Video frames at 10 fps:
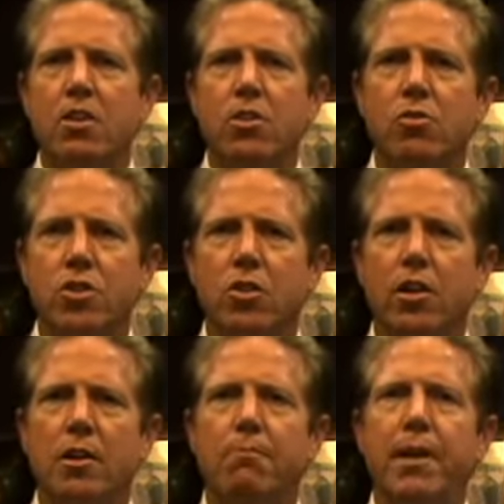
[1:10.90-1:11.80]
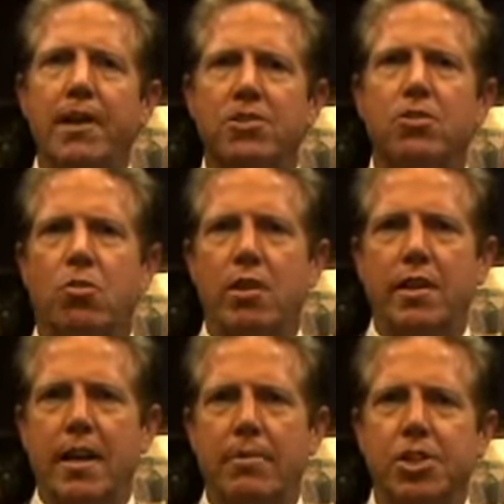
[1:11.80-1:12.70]
Those are compensatory
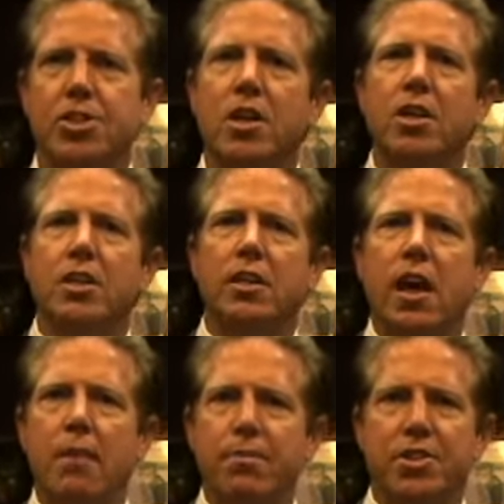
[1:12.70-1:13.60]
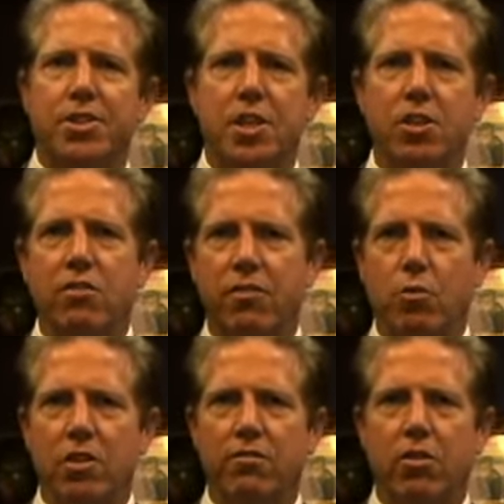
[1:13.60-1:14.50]
damages to compensate you for
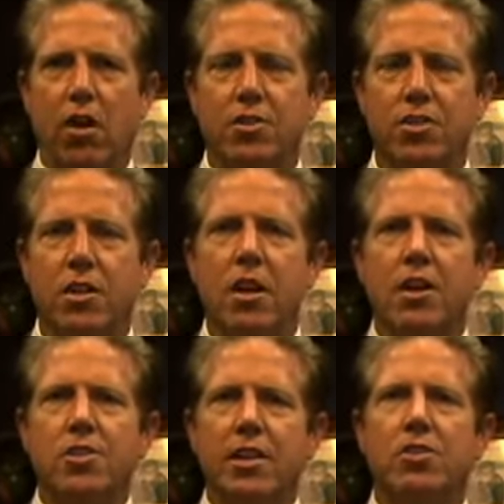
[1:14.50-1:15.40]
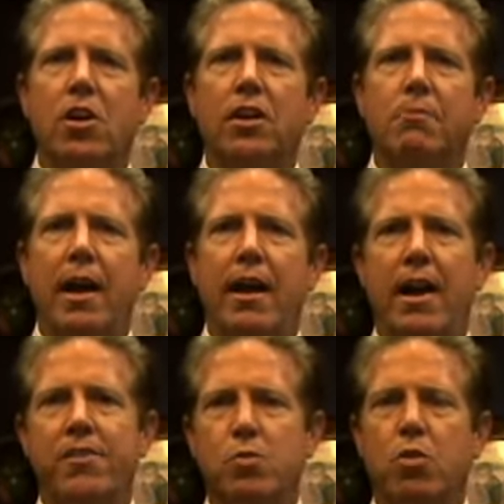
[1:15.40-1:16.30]
what you've lost. So let's talk about
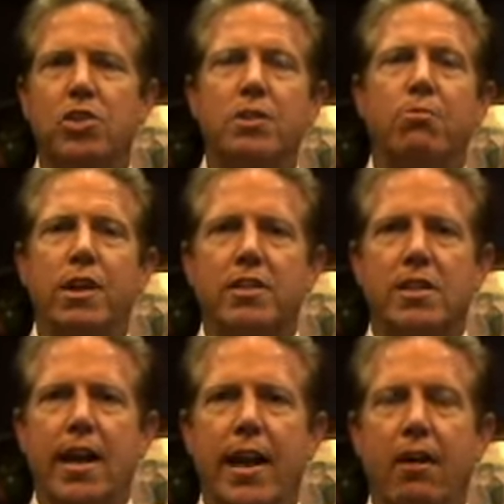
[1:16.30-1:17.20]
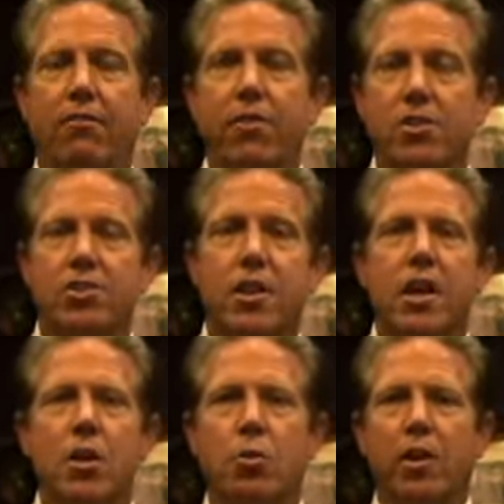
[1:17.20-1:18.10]
how this worksheet breaks that out. First,
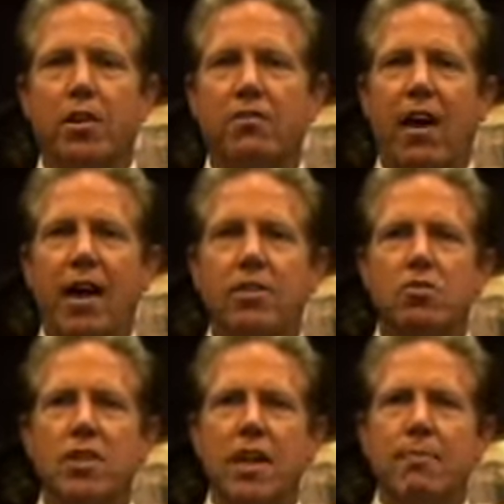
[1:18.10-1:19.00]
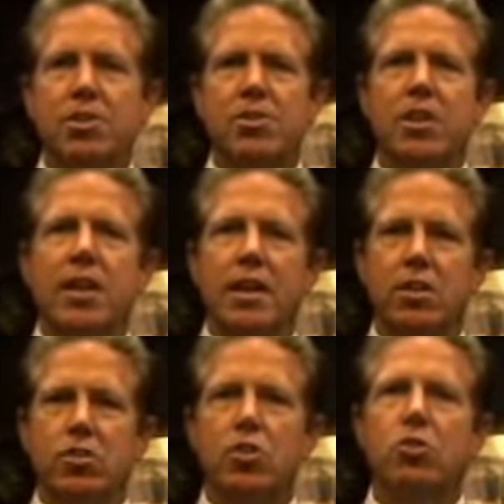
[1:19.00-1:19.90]
we're going to divide those damages
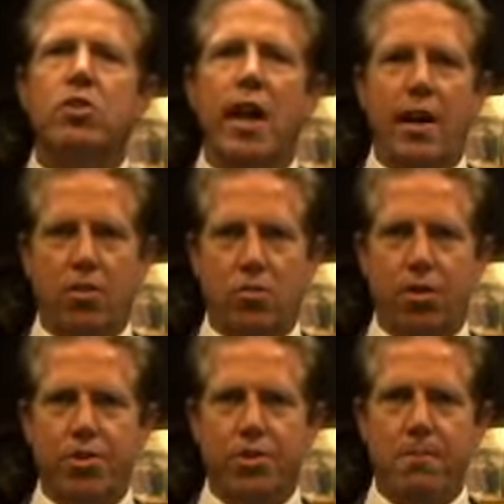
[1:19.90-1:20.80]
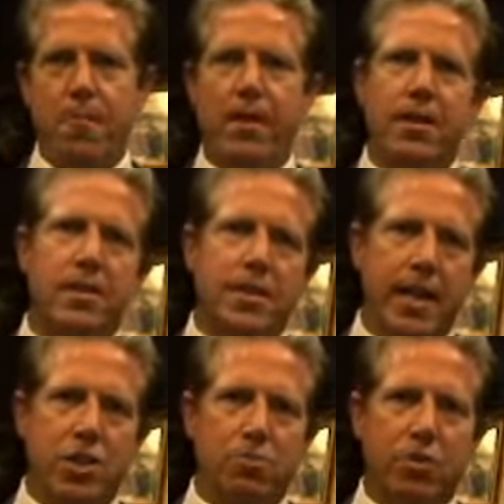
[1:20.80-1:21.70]
into two categories:
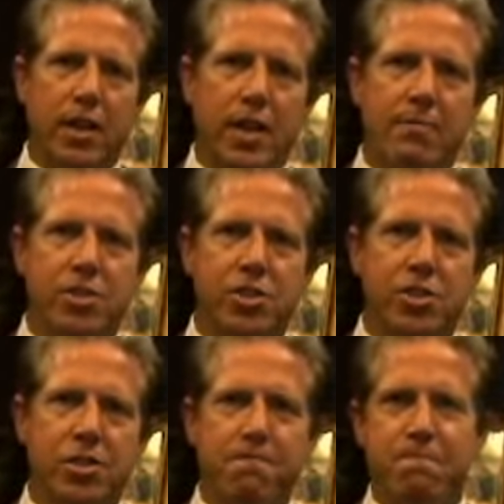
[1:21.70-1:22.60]
tangible damages